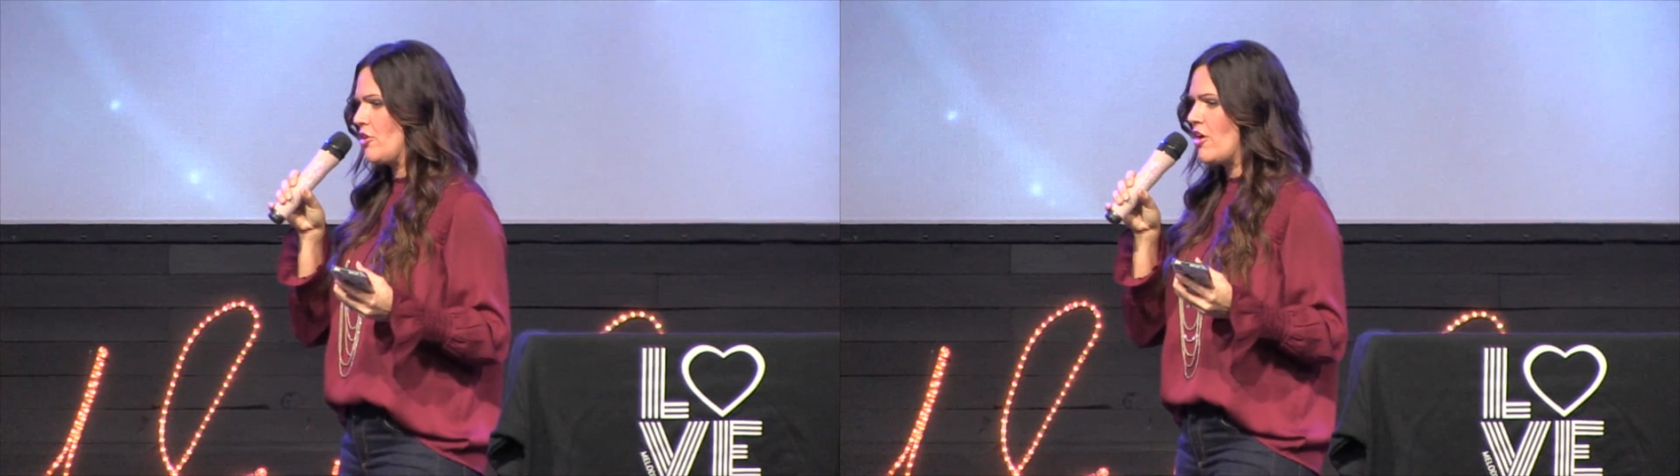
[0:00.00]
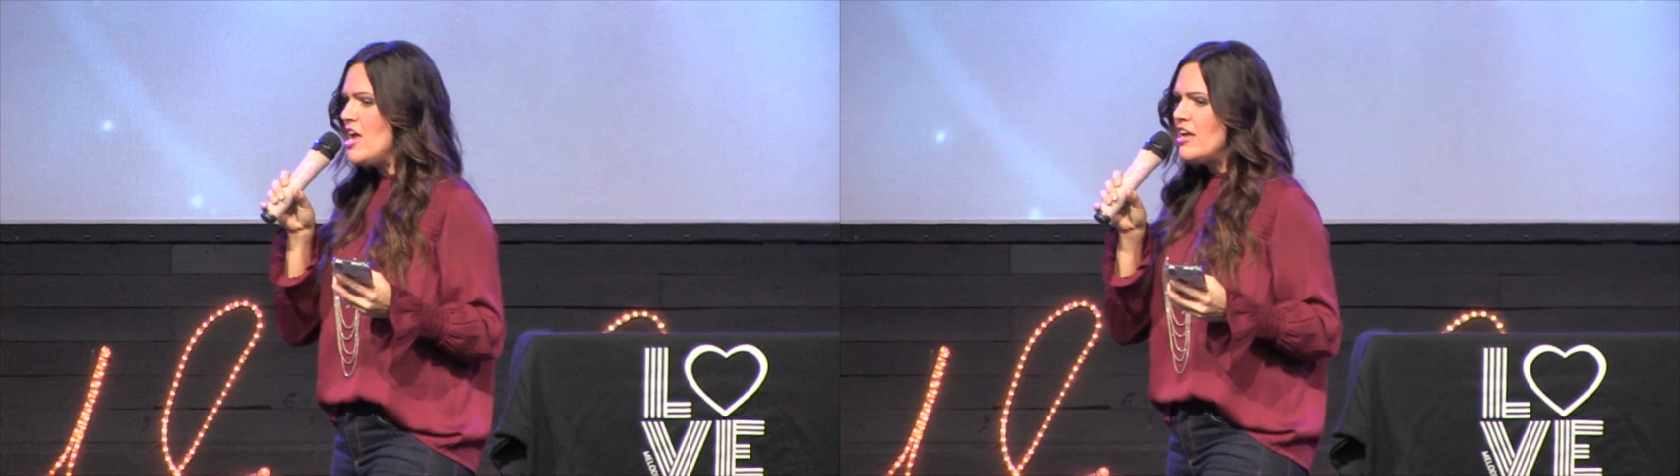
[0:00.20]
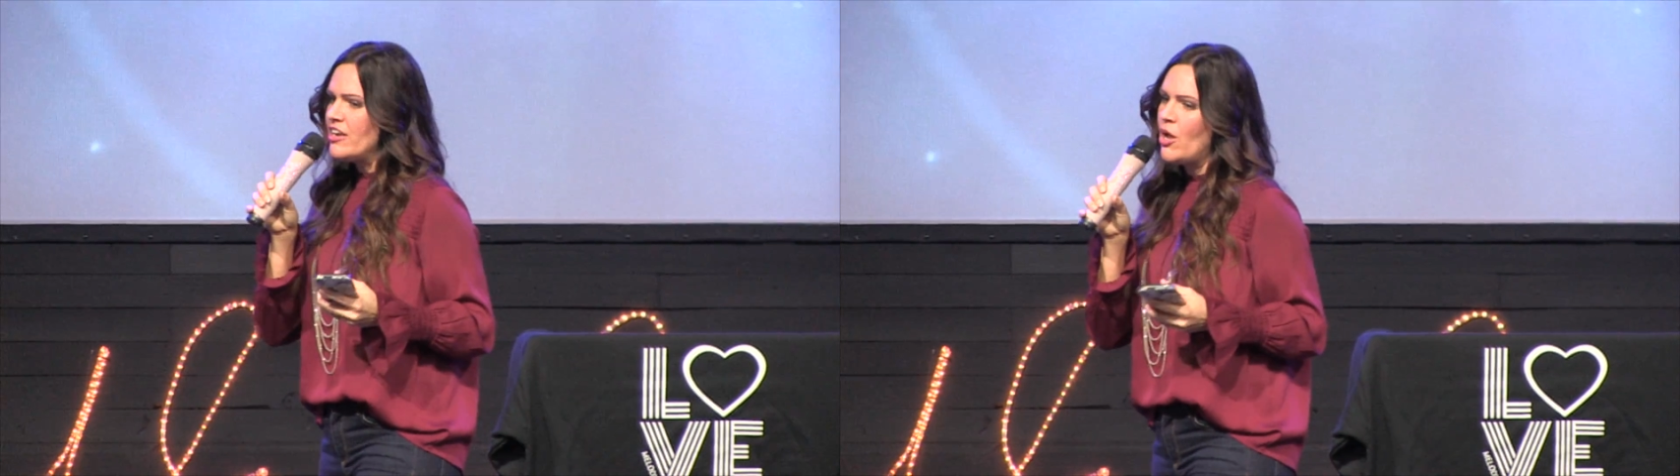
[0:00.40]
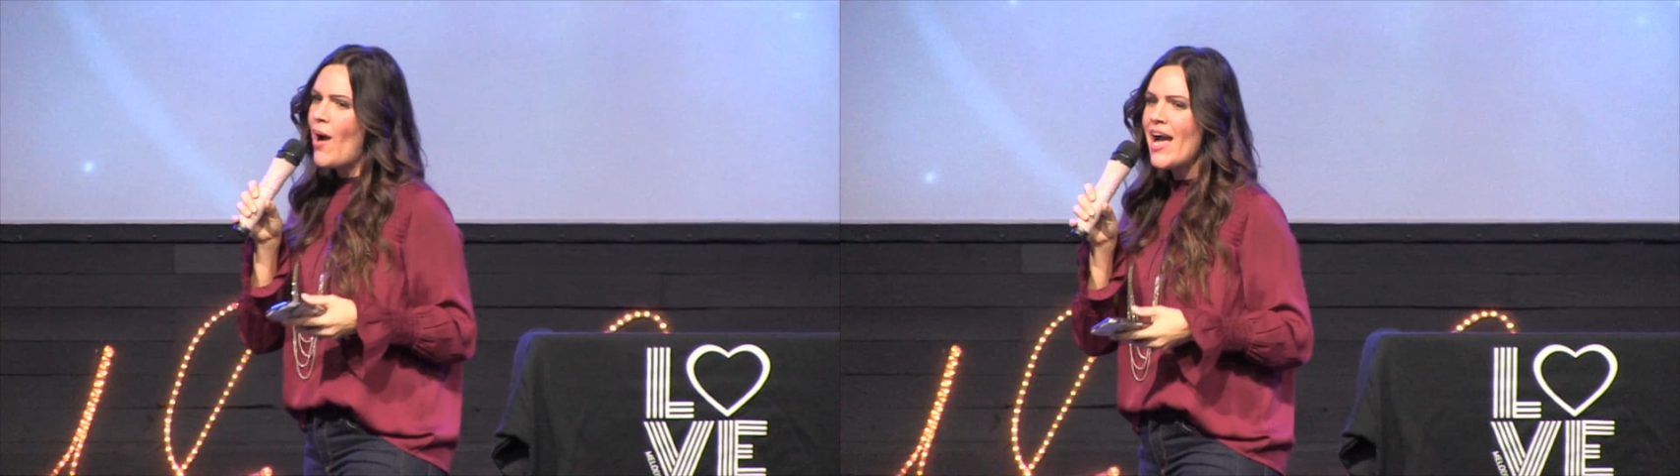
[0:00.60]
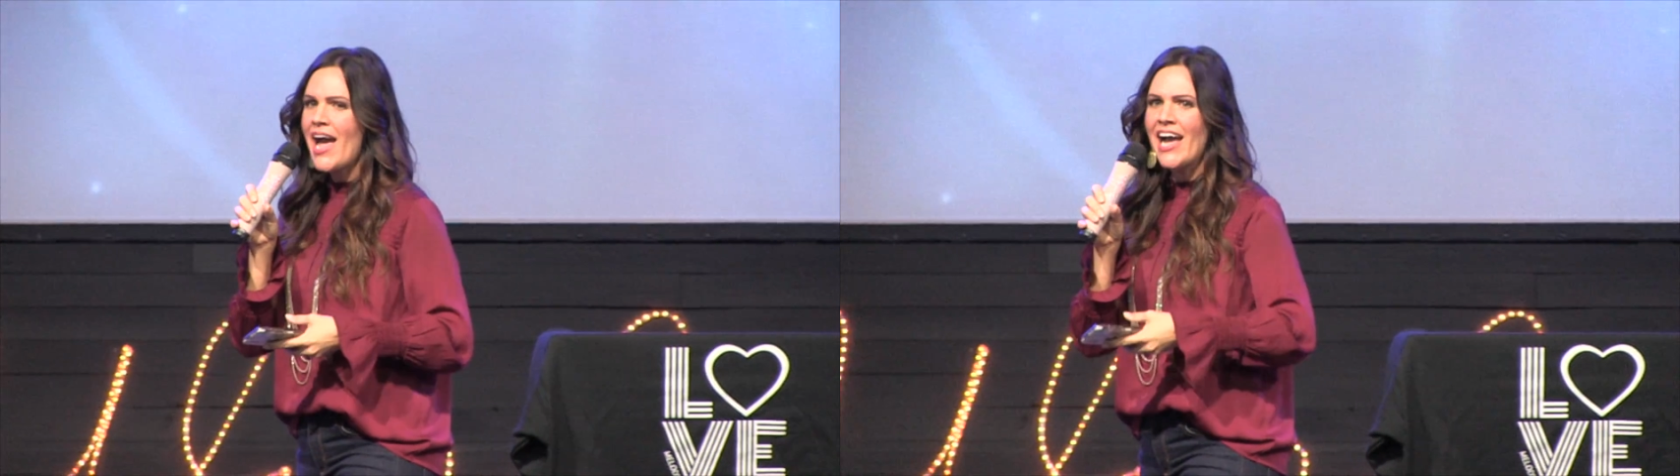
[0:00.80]
or you know,
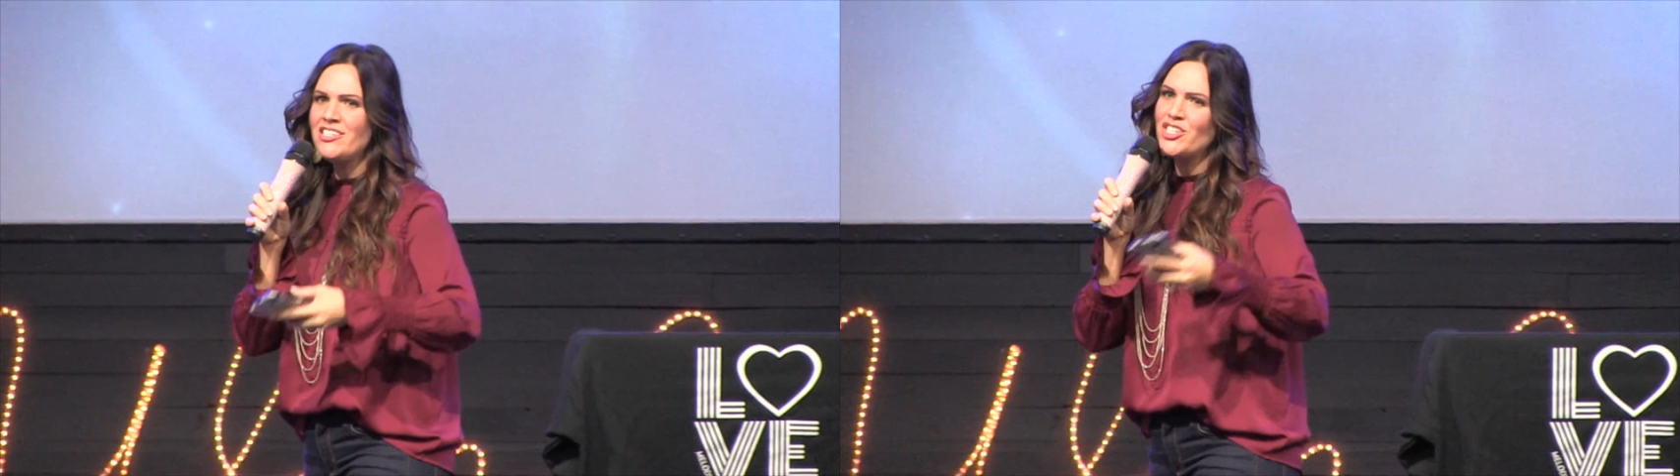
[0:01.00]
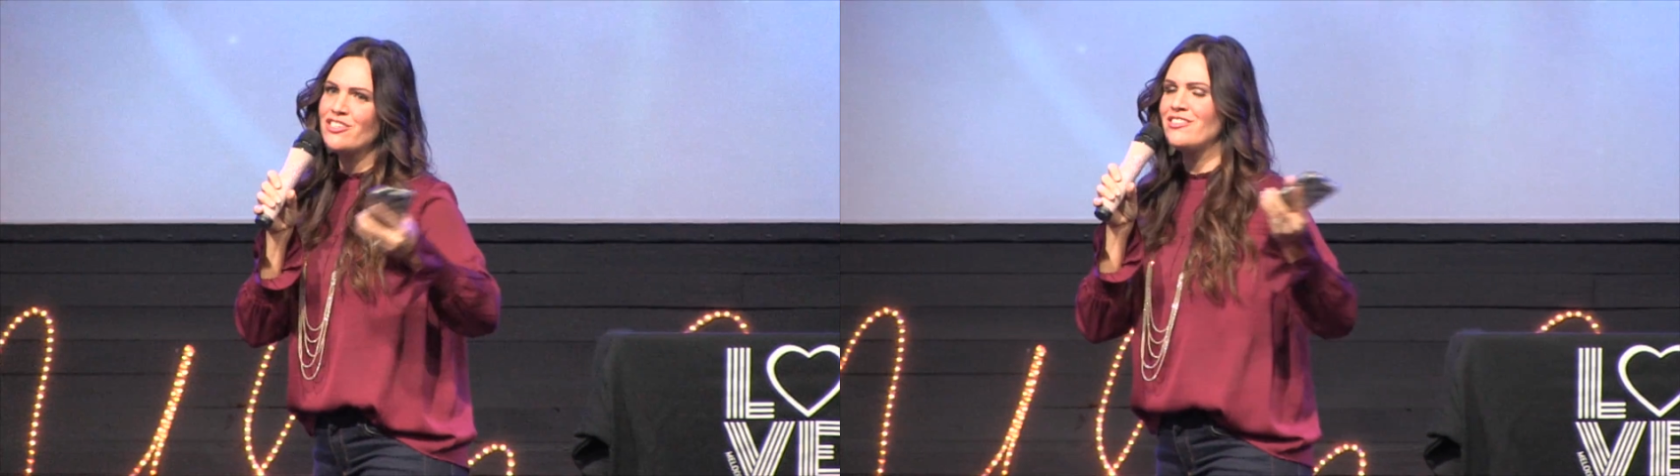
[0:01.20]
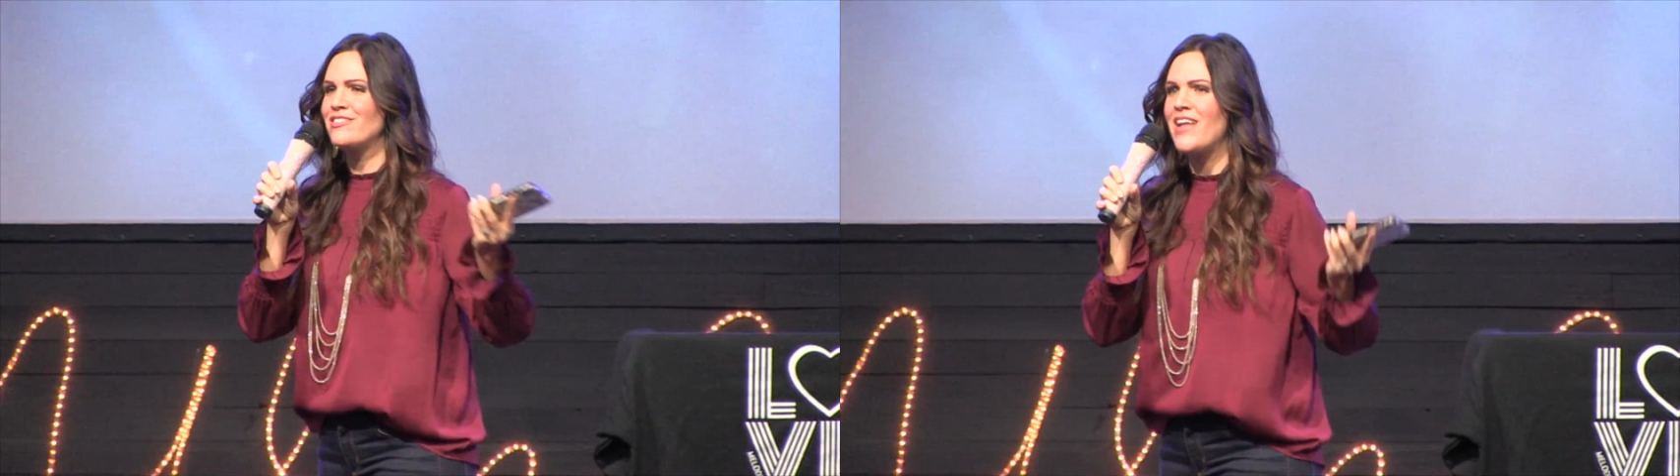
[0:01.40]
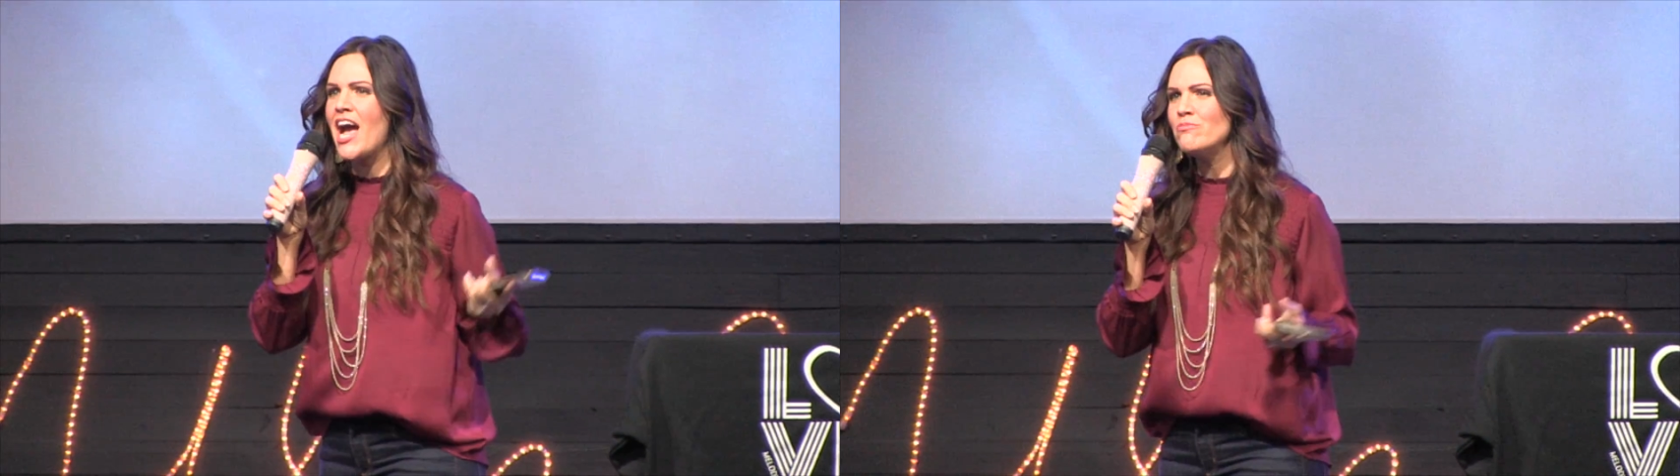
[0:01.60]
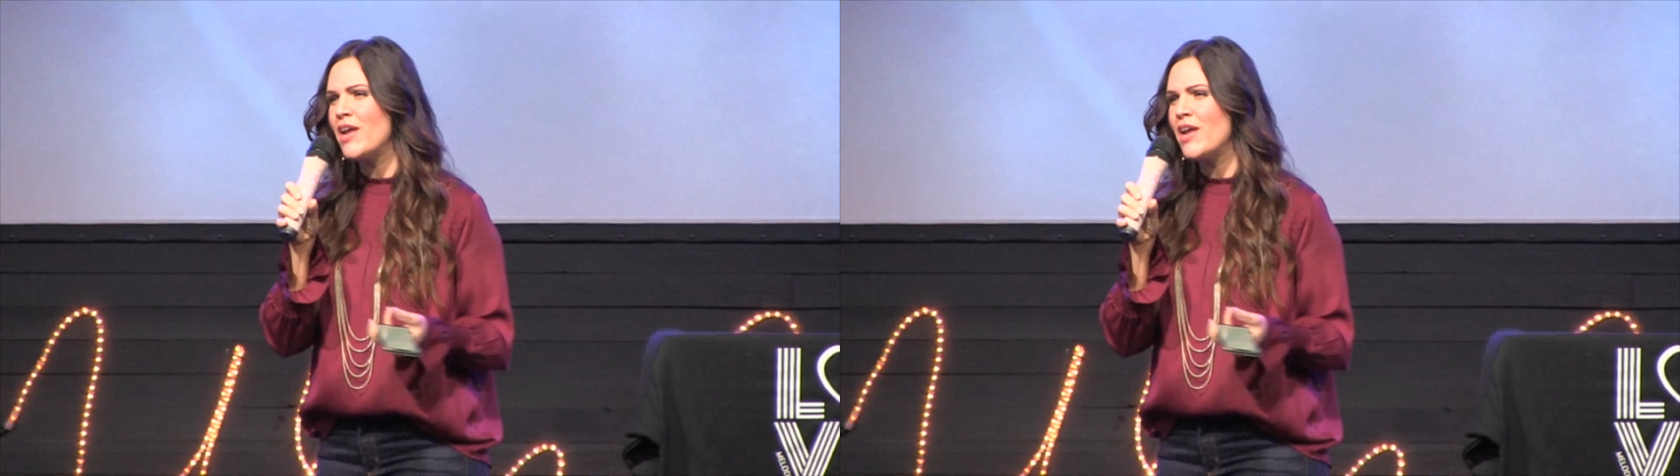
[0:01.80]
I, I just I'm,